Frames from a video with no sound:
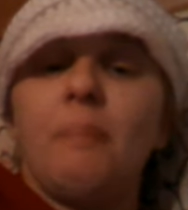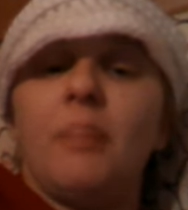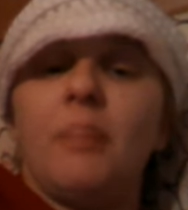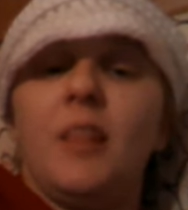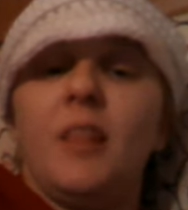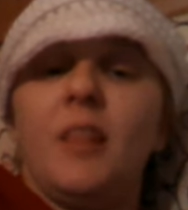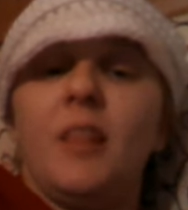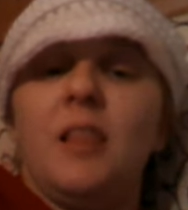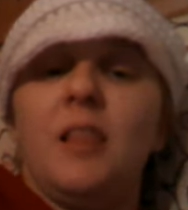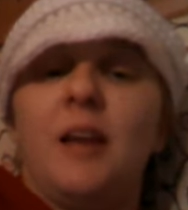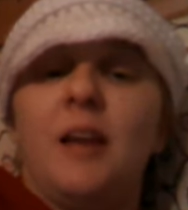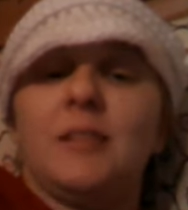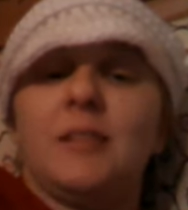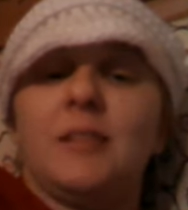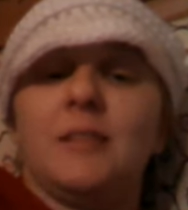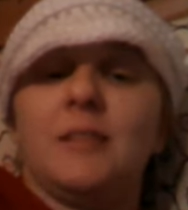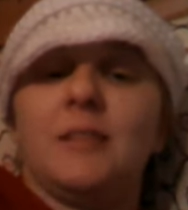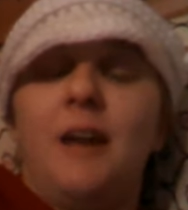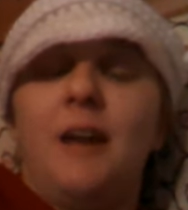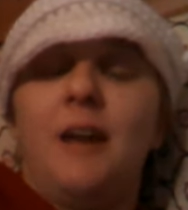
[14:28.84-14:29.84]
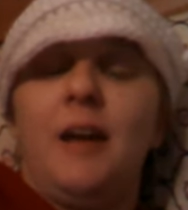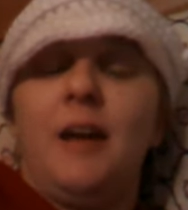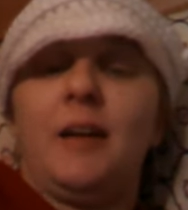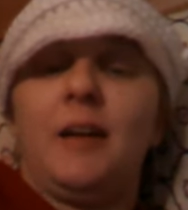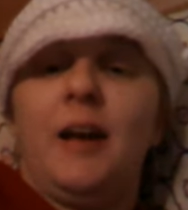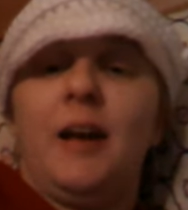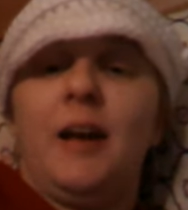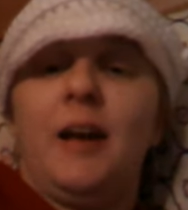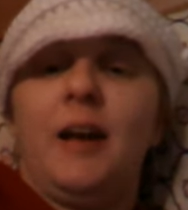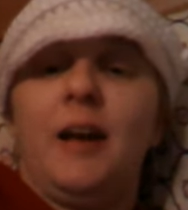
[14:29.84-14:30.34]
last night
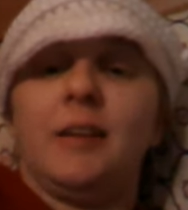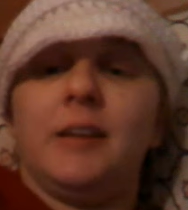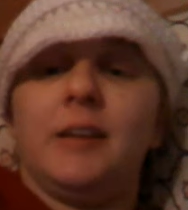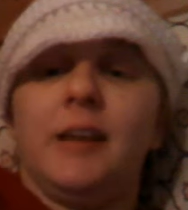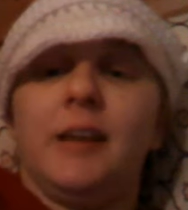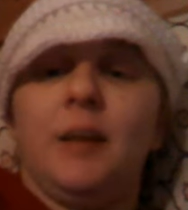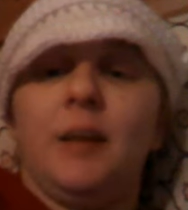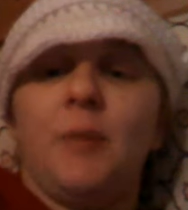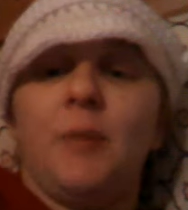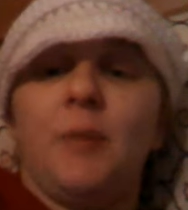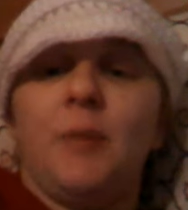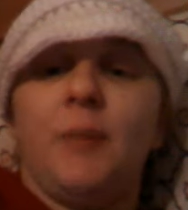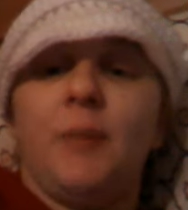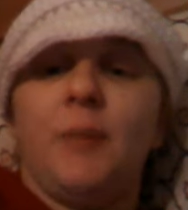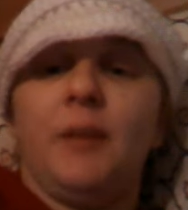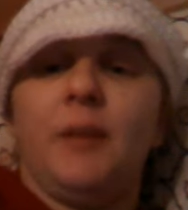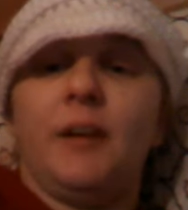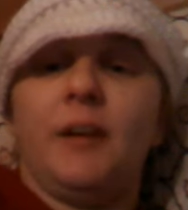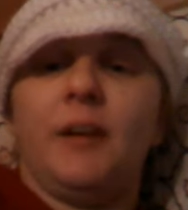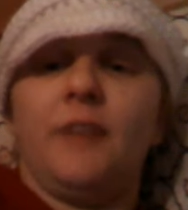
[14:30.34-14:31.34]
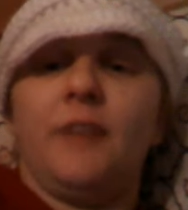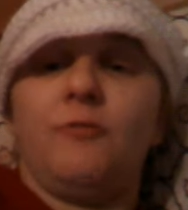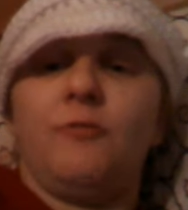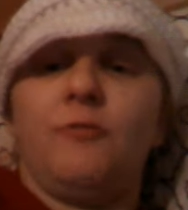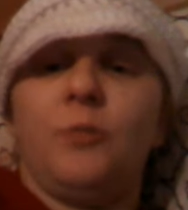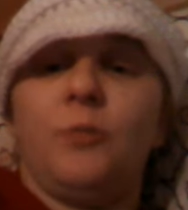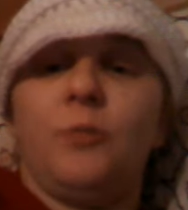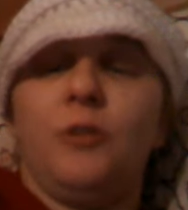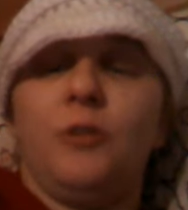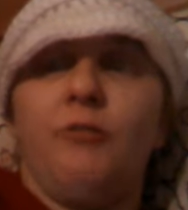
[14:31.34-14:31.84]
I had to get him up like at
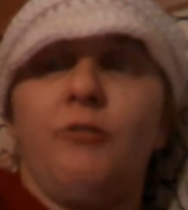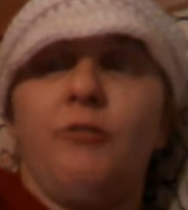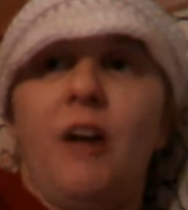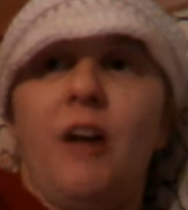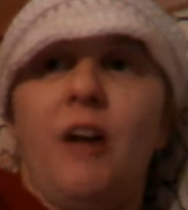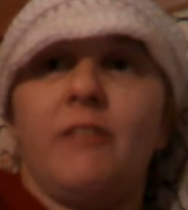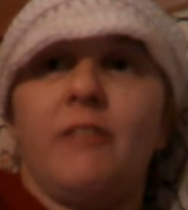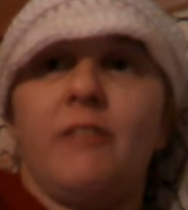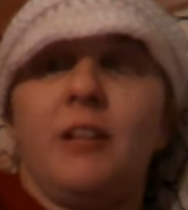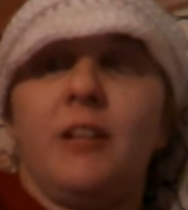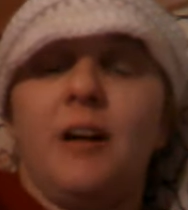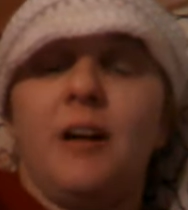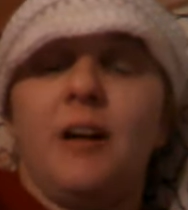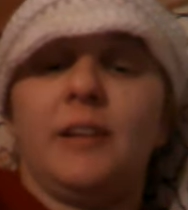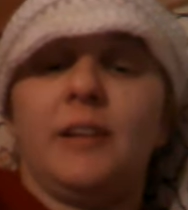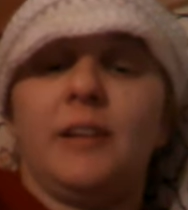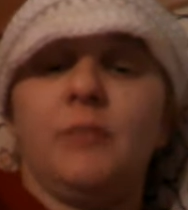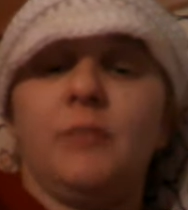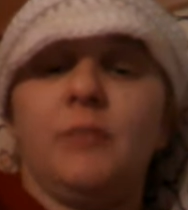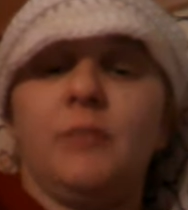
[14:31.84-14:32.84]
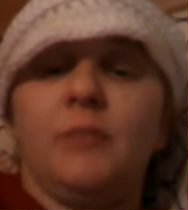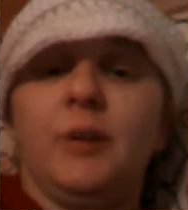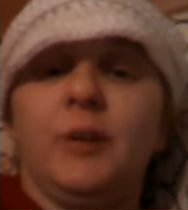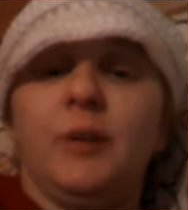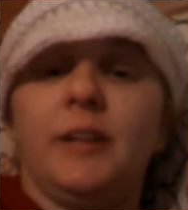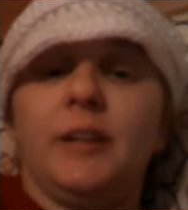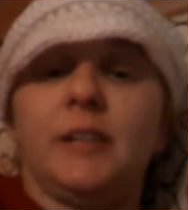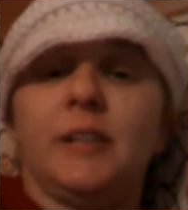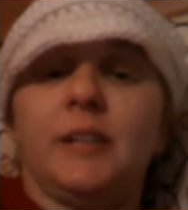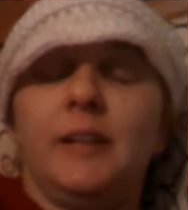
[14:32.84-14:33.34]
4 or 5 o'clock in the
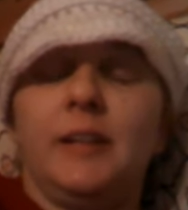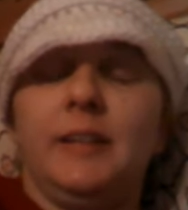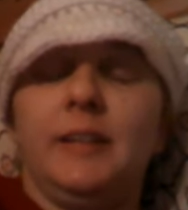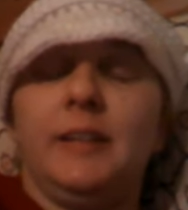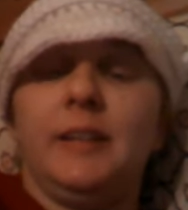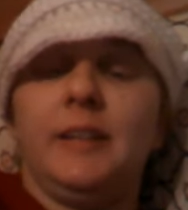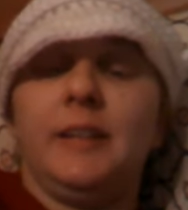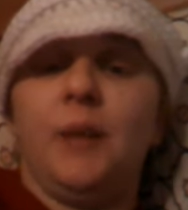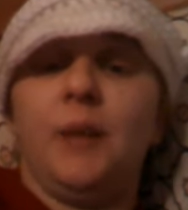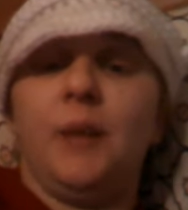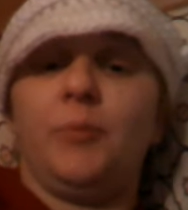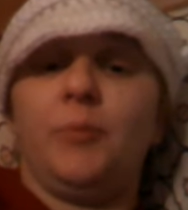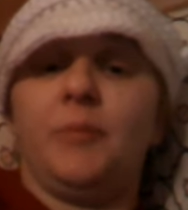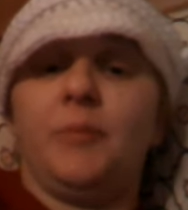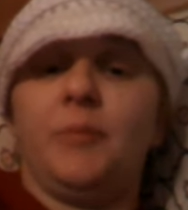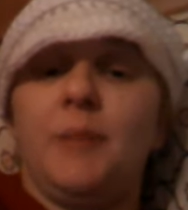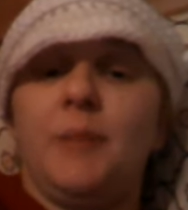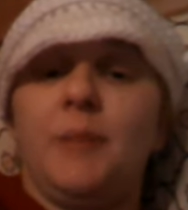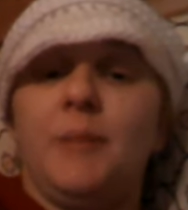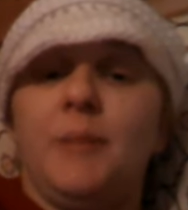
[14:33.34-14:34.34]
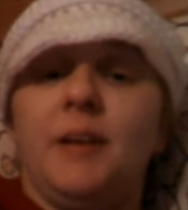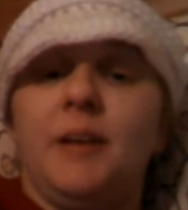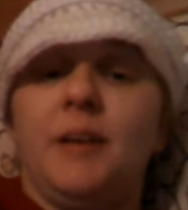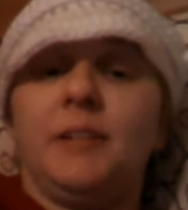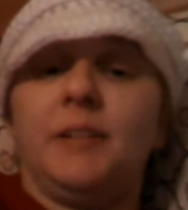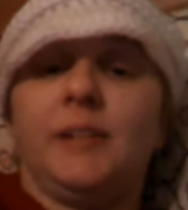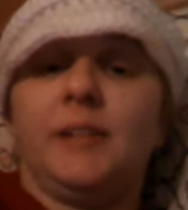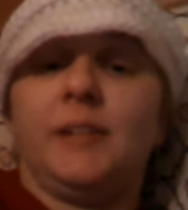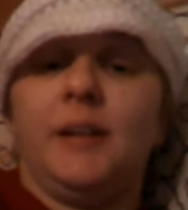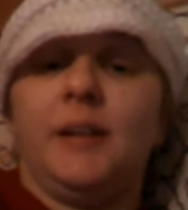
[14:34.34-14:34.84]
morning because I needed help with my
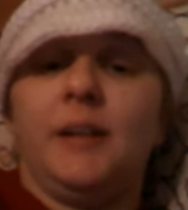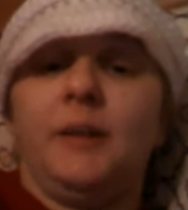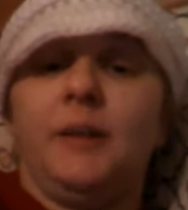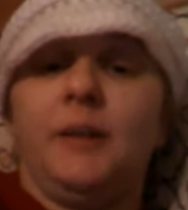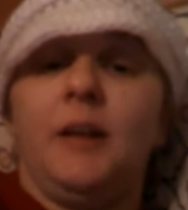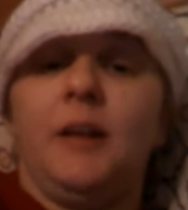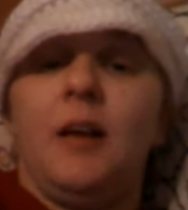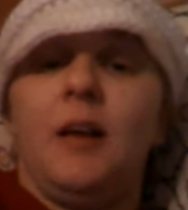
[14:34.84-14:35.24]
medicine.